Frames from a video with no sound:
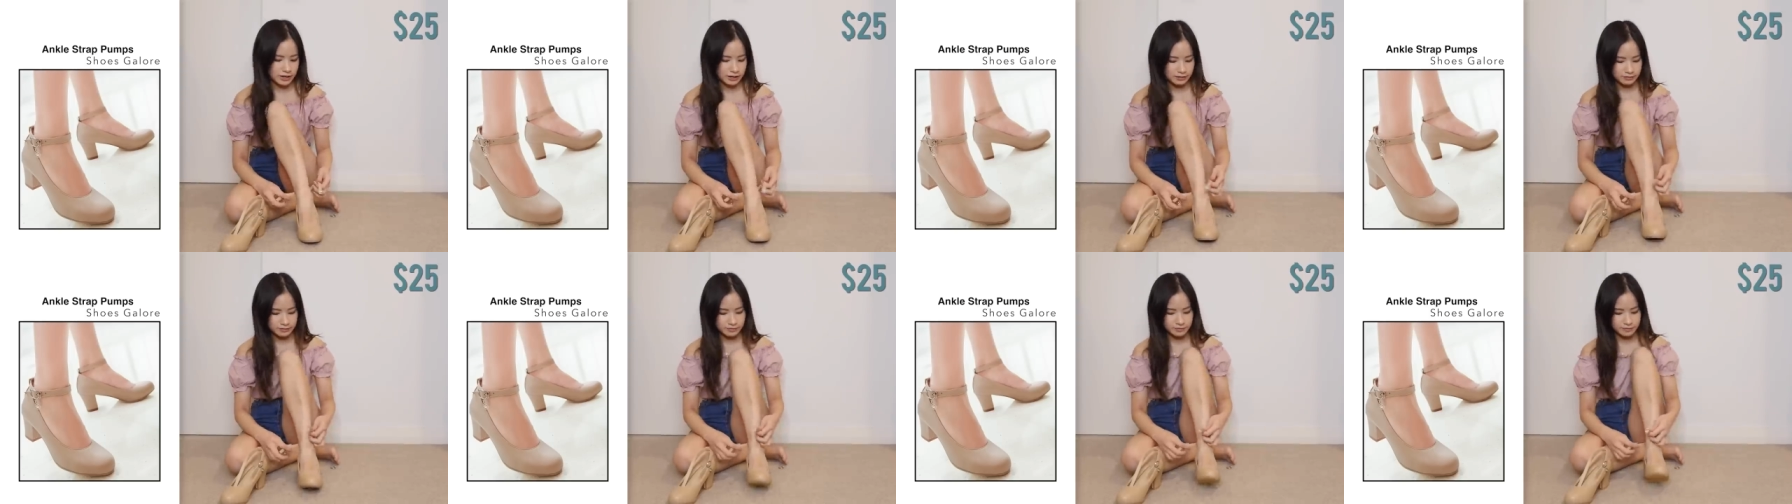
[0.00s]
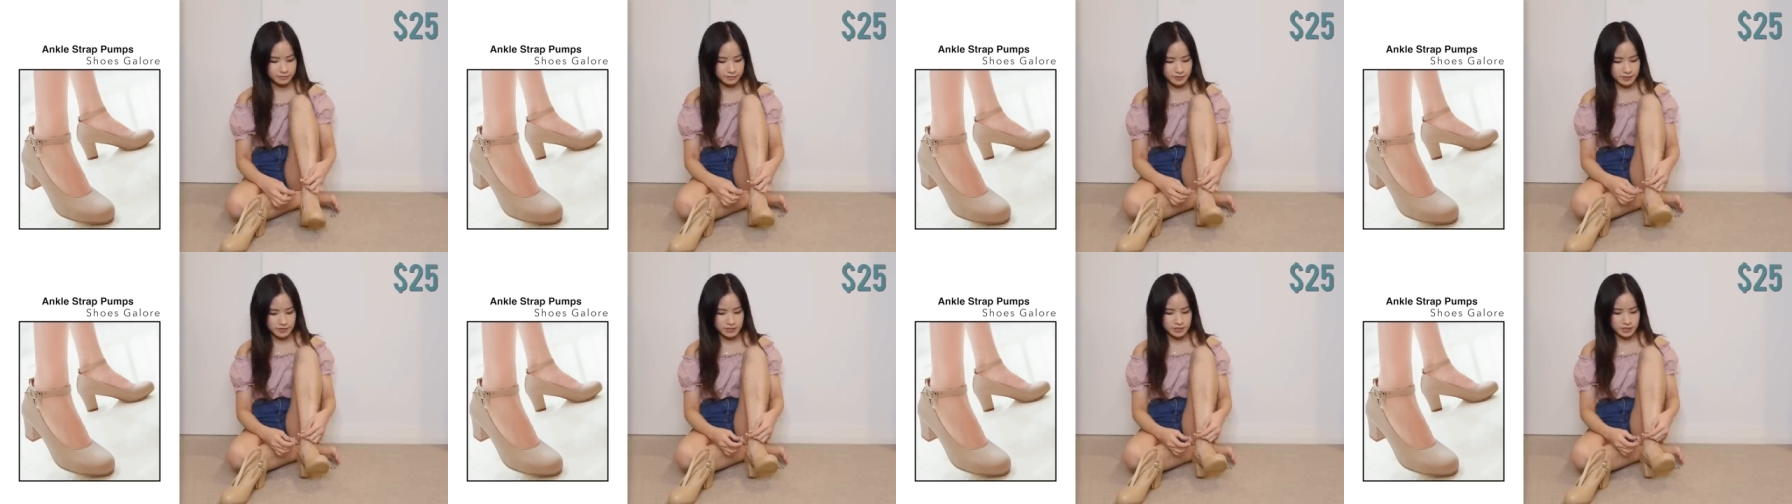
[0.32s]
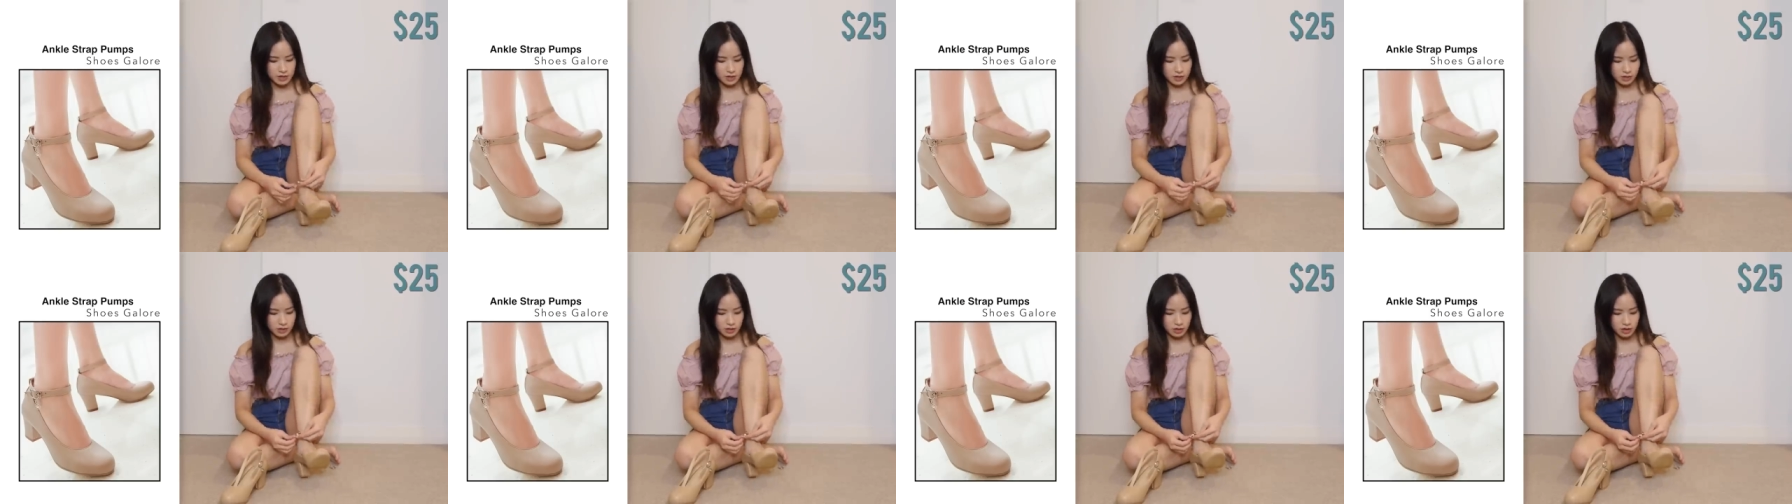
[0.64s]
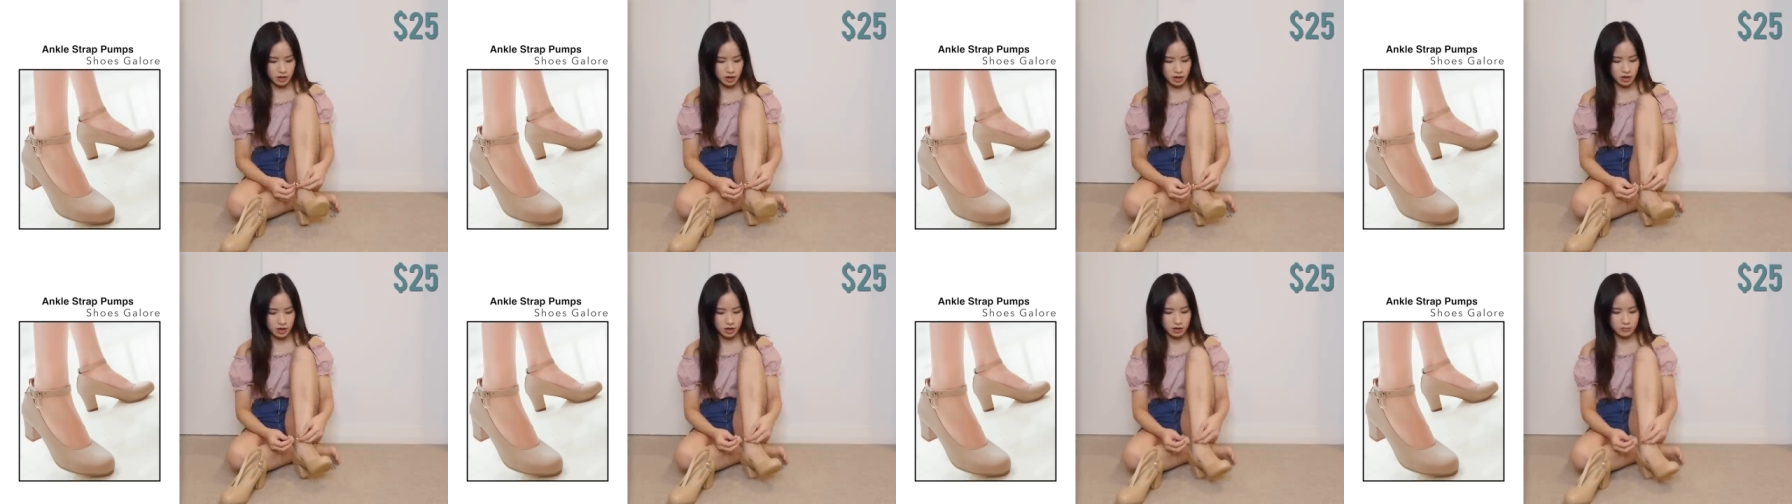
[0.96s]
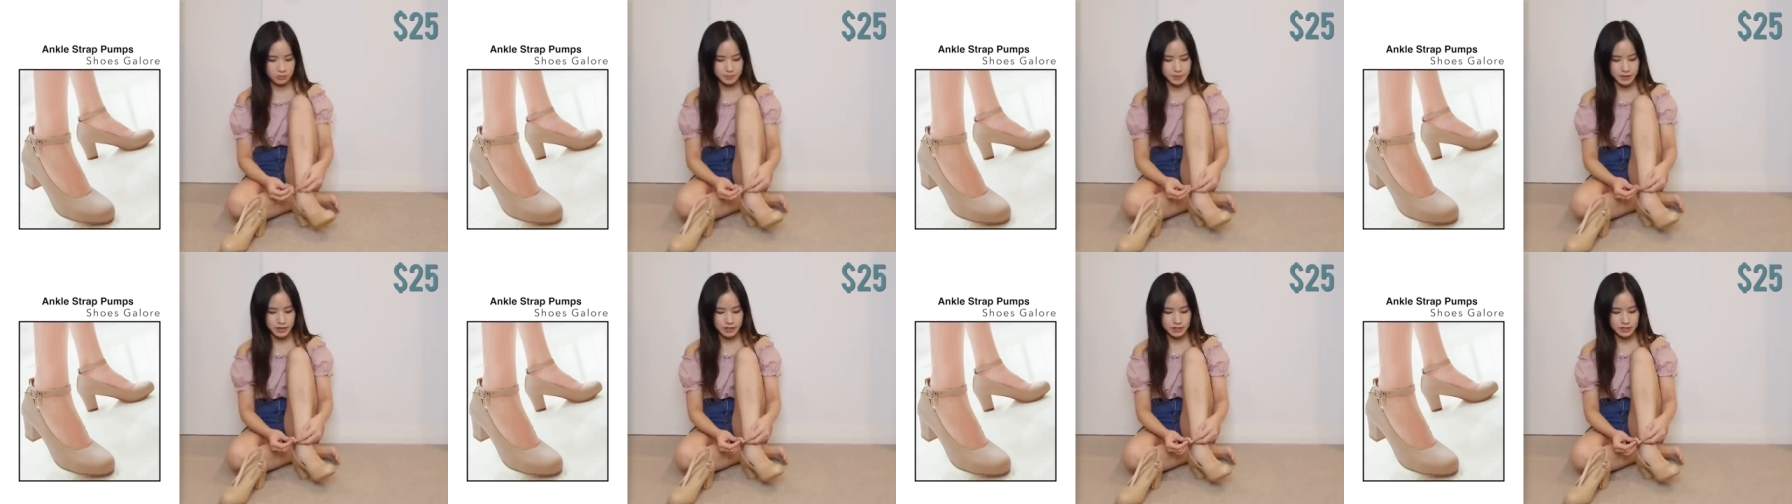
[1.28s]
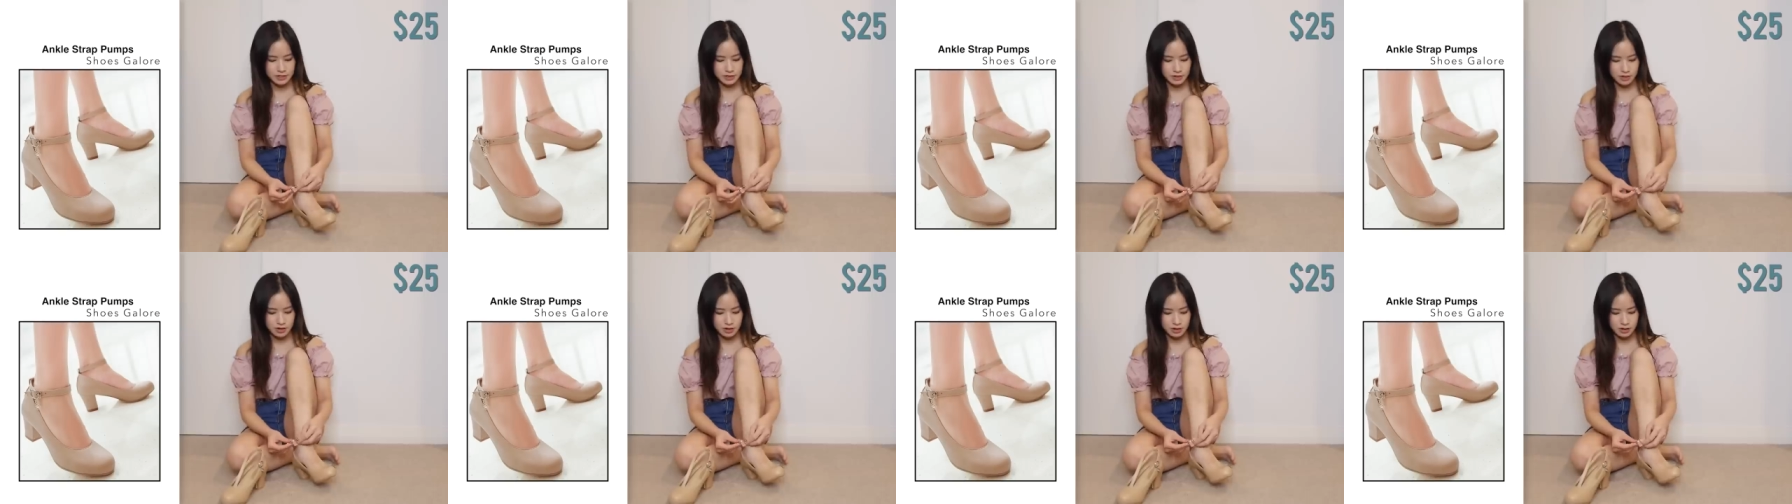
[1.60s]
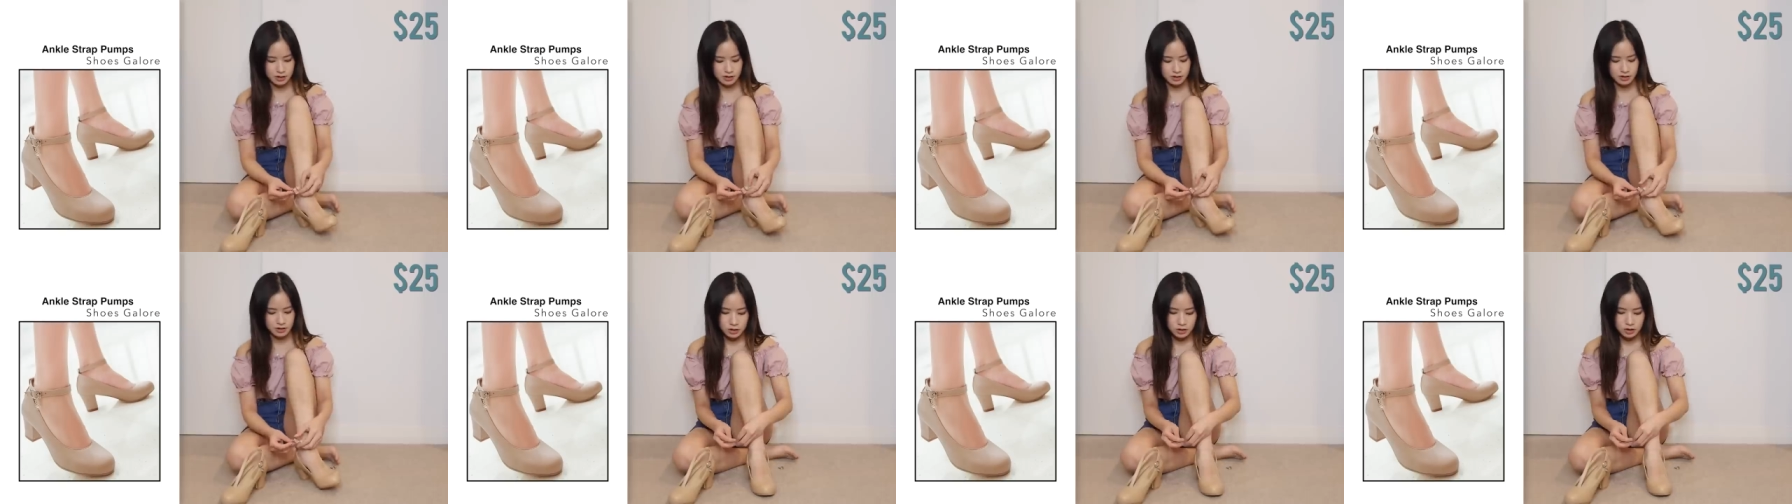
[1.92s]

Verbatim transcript: that fits a lot better.